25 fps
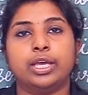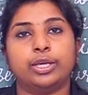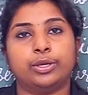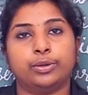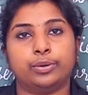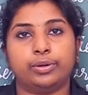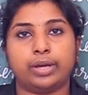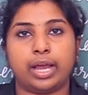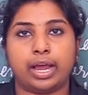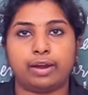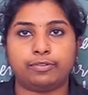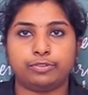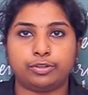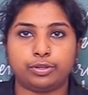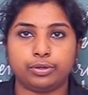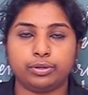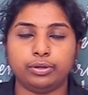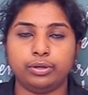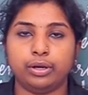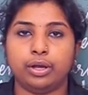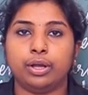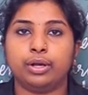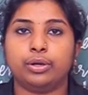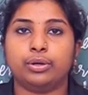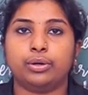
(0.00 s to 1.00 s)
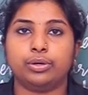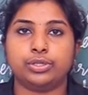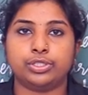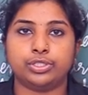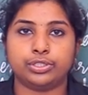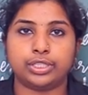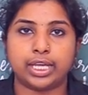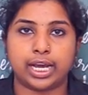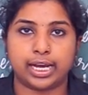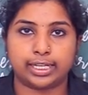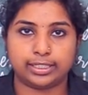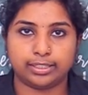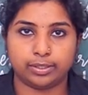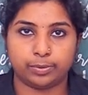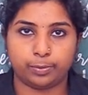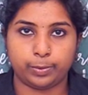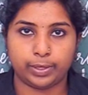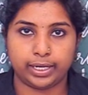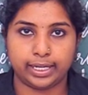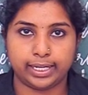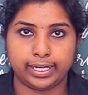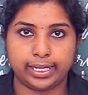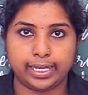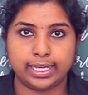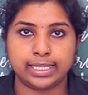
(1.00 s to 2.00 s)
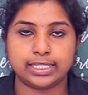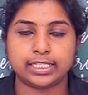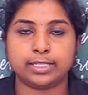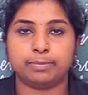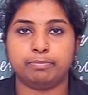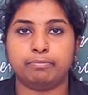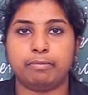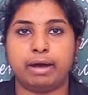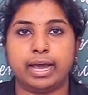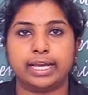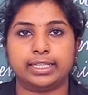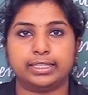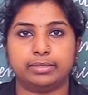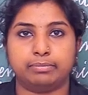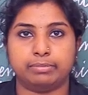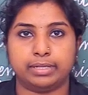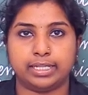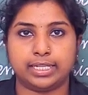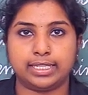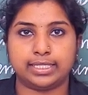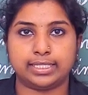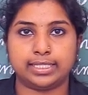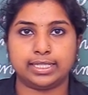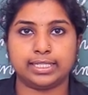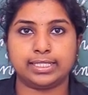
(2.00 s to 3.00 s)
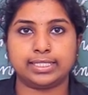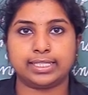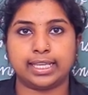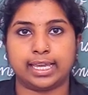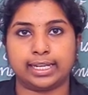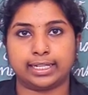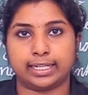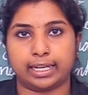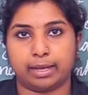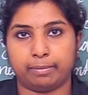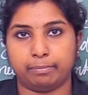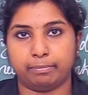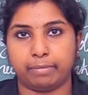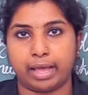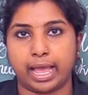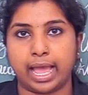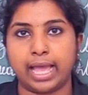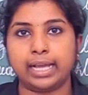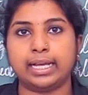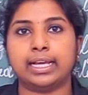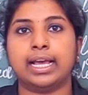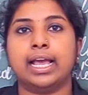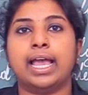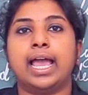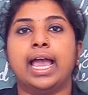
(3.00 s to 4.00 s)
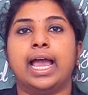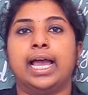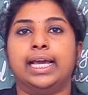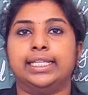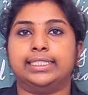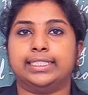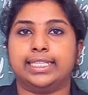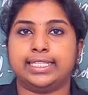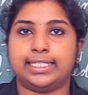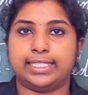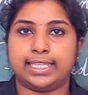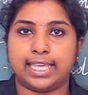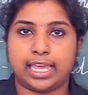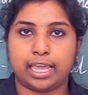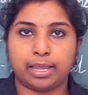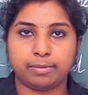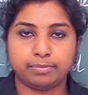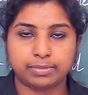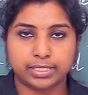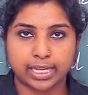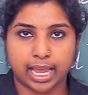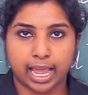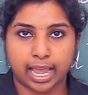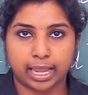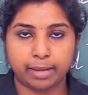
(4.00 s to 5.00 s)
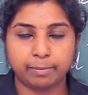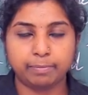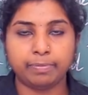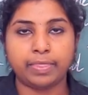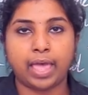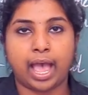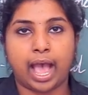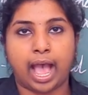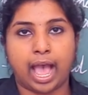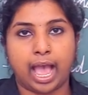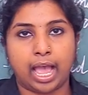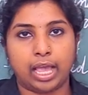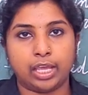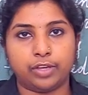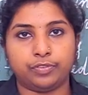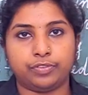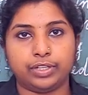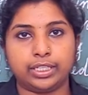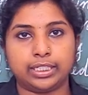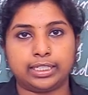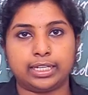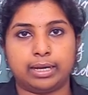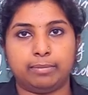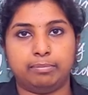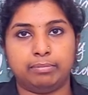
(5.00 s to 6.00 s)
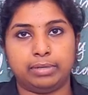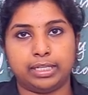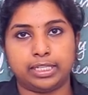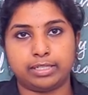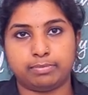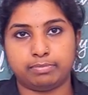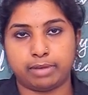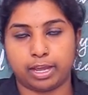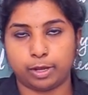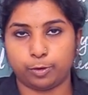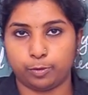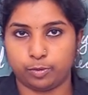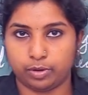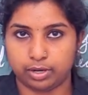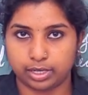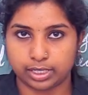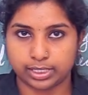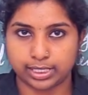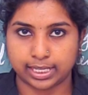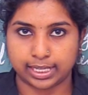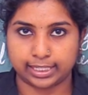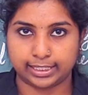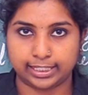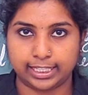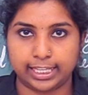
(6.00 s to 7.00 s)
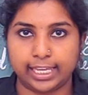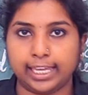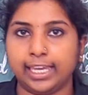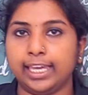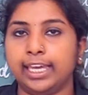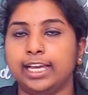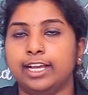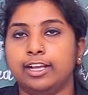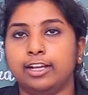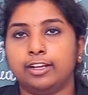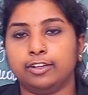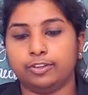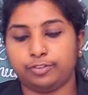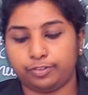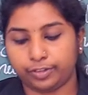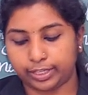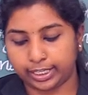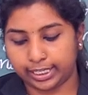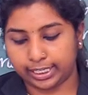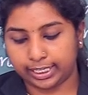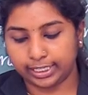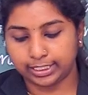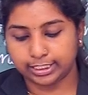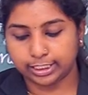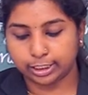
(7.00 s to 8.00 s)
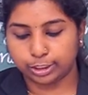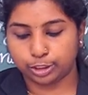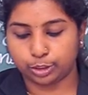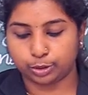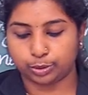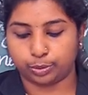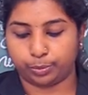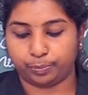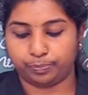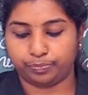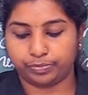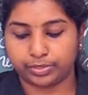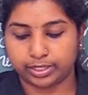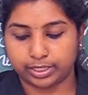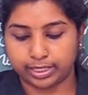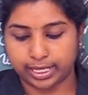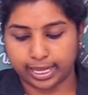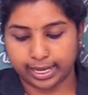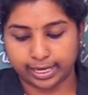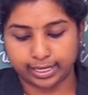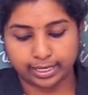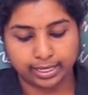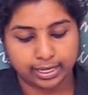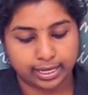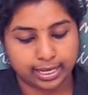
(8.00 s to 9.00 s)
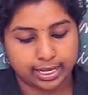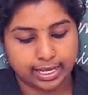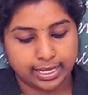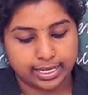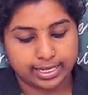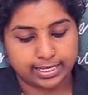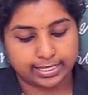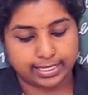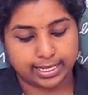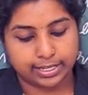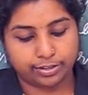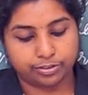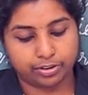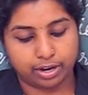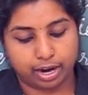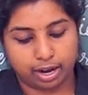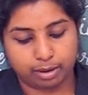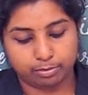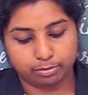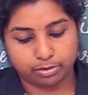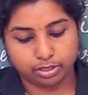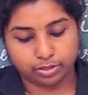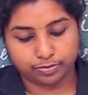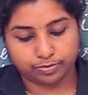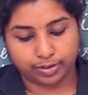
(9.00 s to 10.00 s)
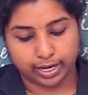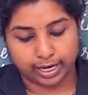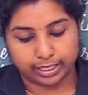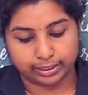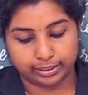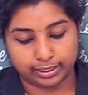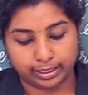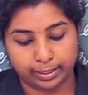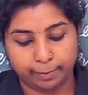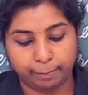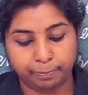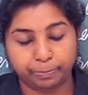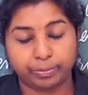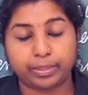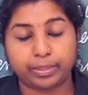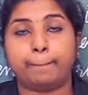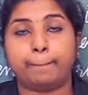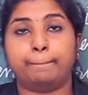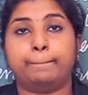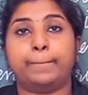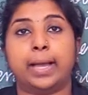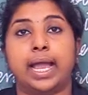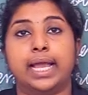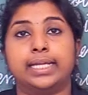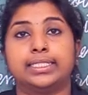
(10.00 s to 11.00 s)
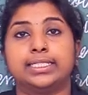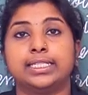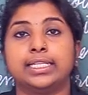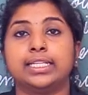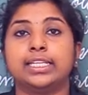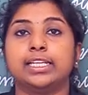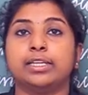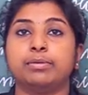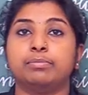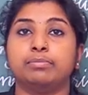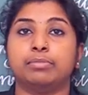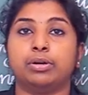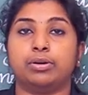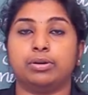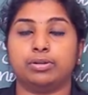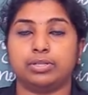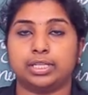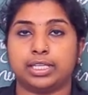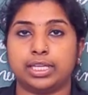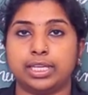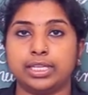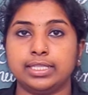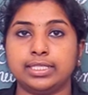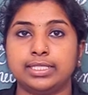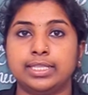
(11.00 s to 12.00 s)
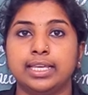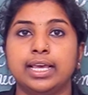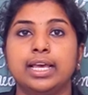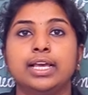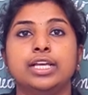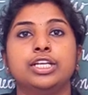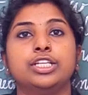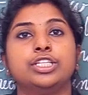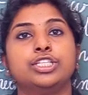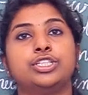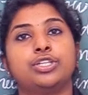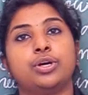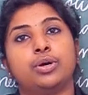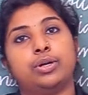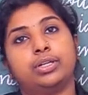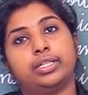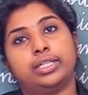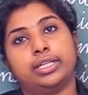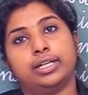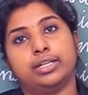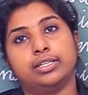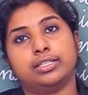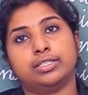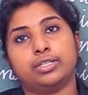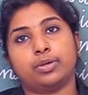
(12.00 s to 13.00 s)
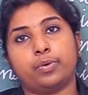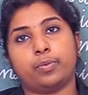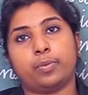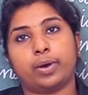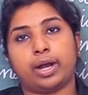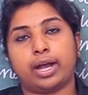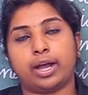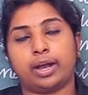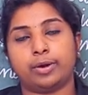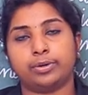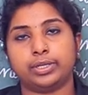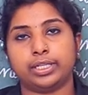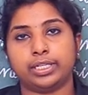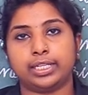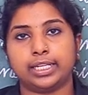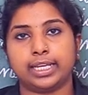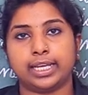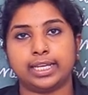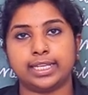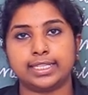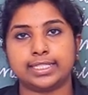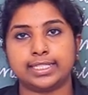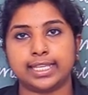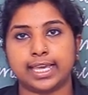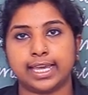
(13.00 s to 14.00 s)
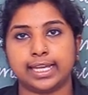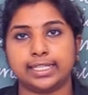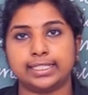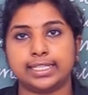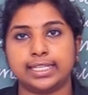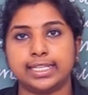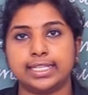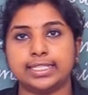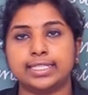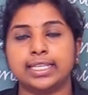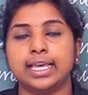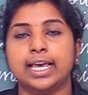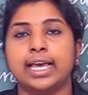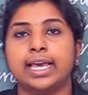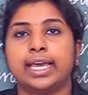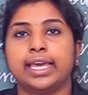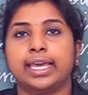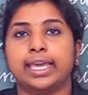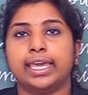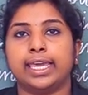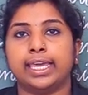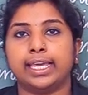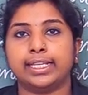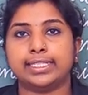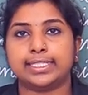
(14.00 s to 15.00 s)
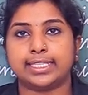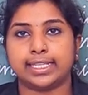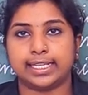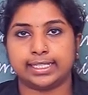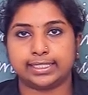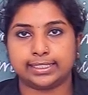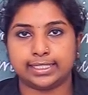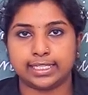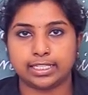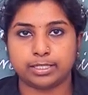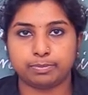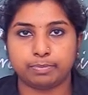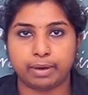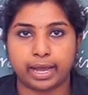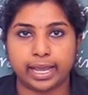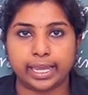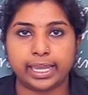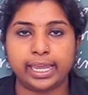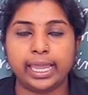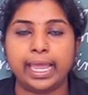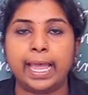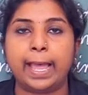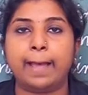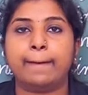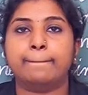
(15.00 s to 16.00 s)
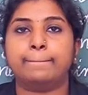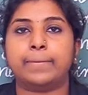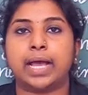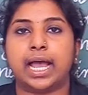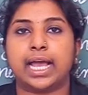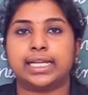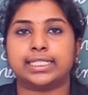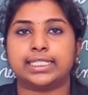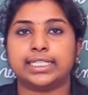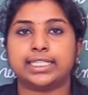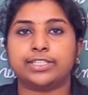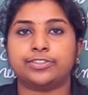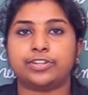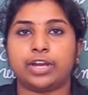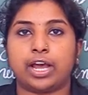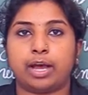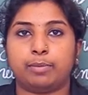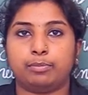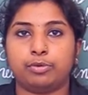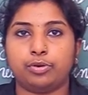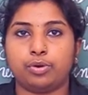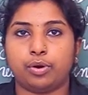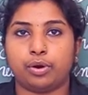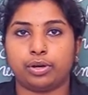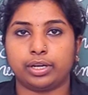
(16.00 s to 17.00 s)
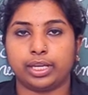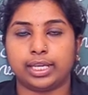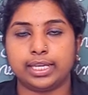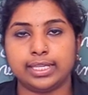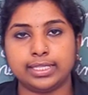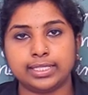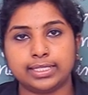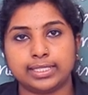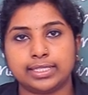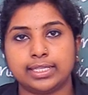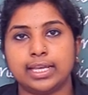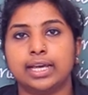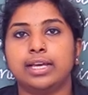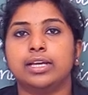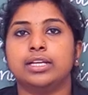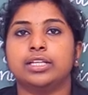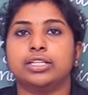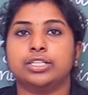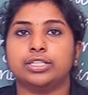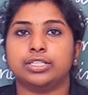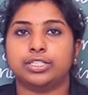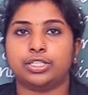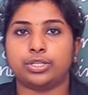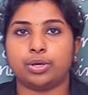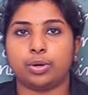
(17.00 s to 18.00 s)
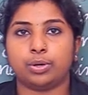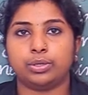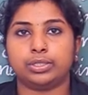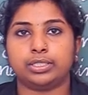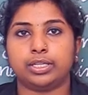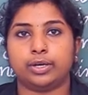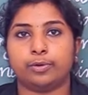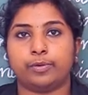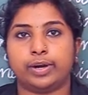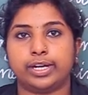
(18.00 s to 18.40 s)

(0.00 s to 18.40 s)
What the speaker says: You have to go to the other village, buy the medicines and come back. At the same time, I will complete my works at the field too. Then, said Ramu's father, patting him on his shoulder. So how did he say this? He said this by patting Ramu on his shoulder.